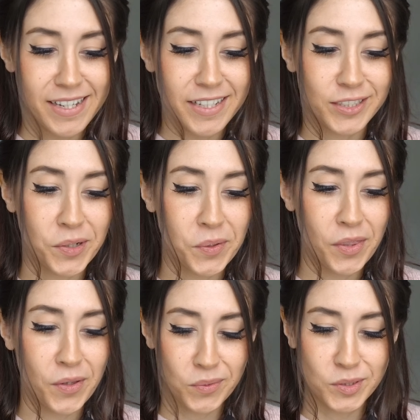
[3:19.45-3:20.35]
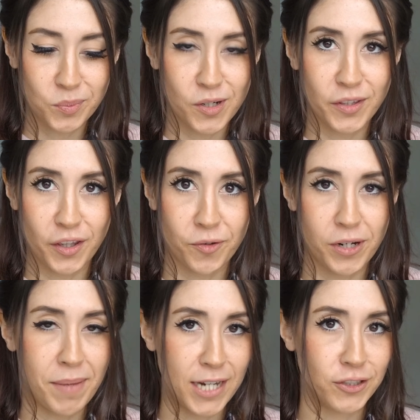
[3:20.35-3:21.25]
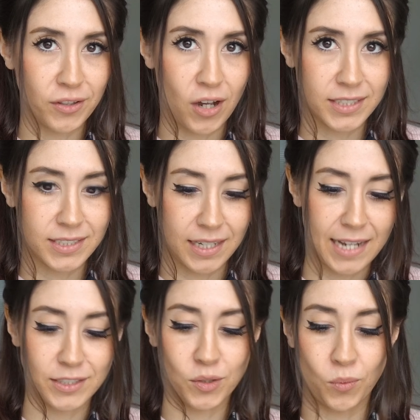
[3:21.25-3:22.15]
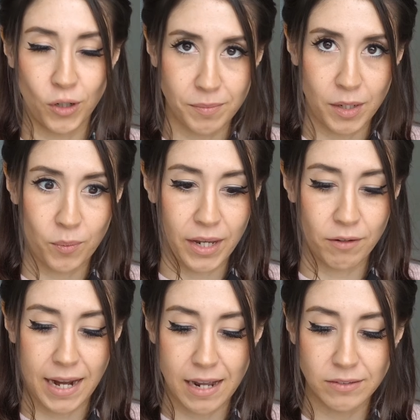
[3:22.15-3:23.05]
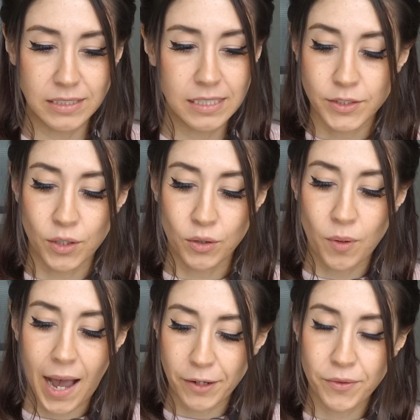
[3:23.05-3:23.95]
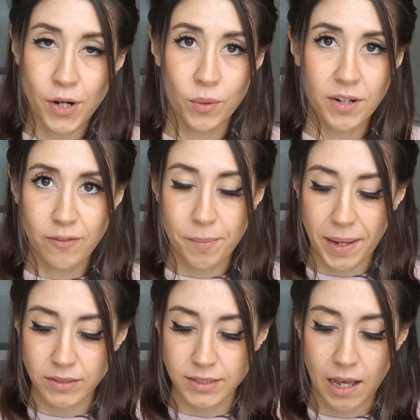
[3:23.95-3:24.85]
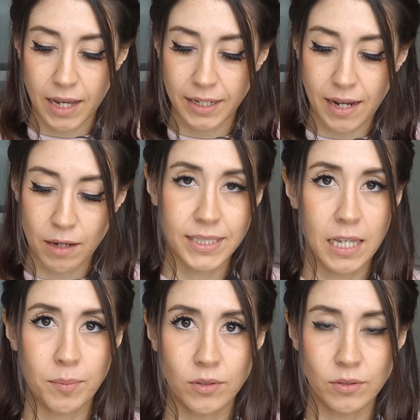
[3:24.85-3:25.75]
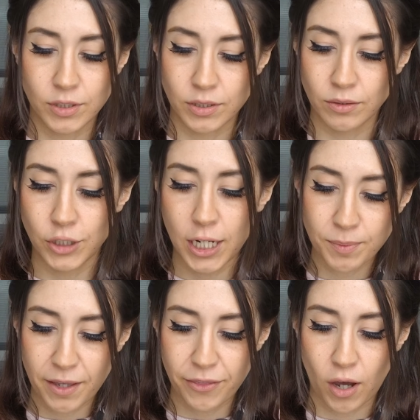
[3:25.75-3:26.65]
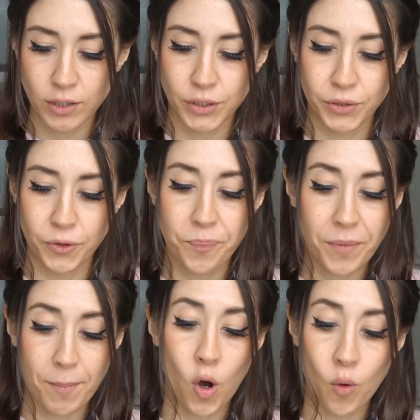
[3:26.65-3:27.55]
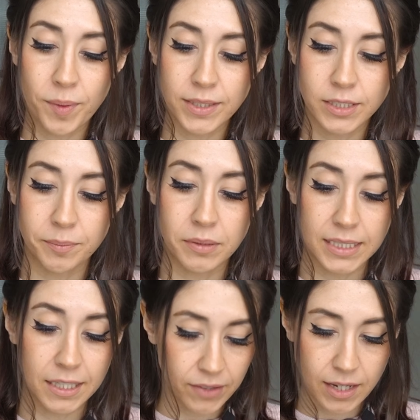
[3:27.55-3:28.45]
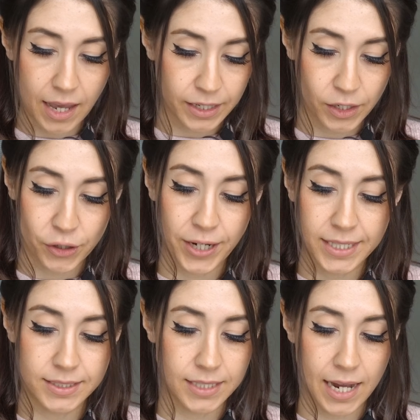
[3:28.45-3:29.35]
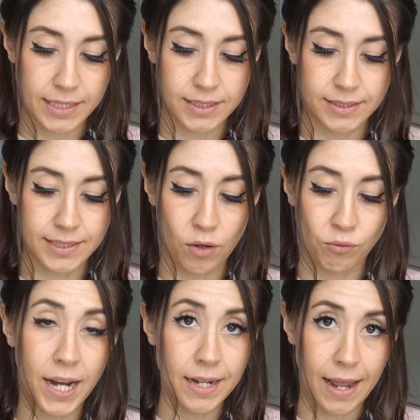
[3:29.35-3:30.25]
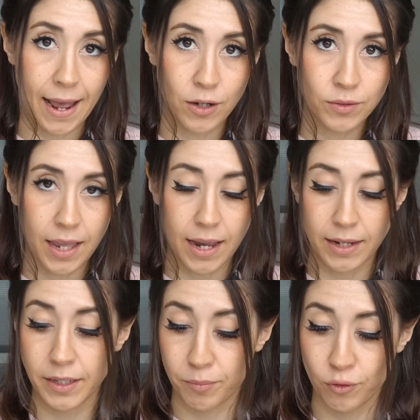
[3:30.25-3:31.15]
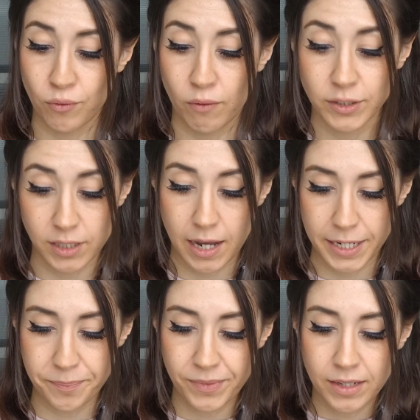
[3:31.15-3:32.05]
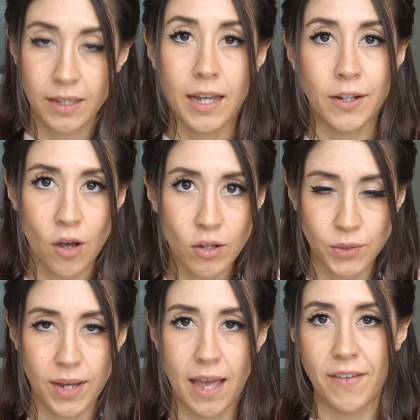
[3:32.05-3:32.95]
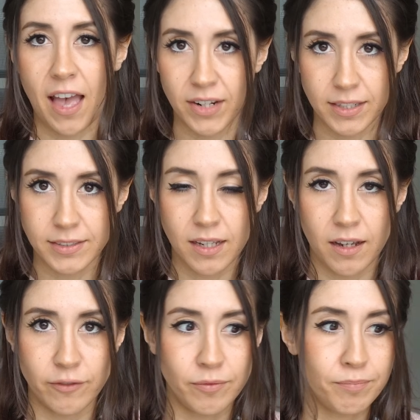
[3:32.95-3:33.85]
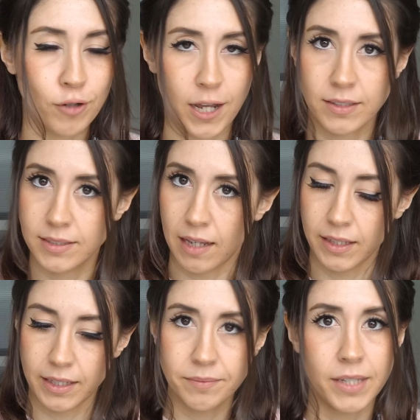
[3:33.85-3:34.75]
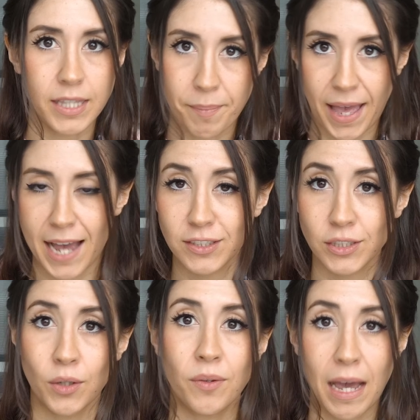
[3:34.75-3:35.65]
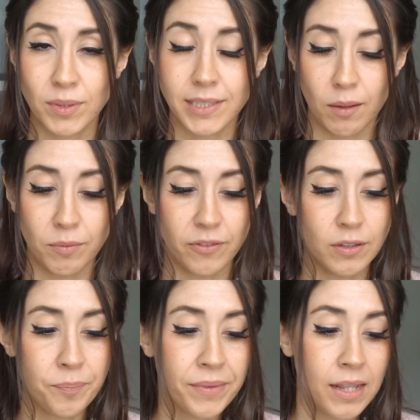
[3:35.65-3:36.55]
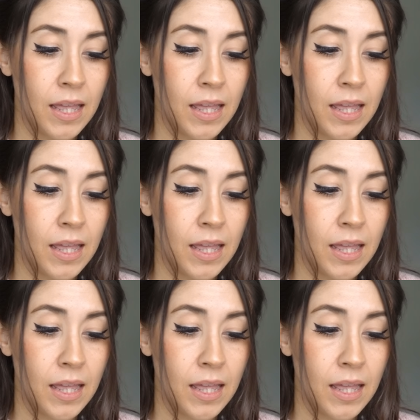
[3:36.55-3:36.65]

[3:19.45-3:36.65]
So those were the 3 major thoughts that I had to work my way around. So I don't know enough about design. I was able to change my thought to, I'm open to believing I can create designs that sell right now and improve over time. And also I have evidence of product selling in the past, so that was helpful.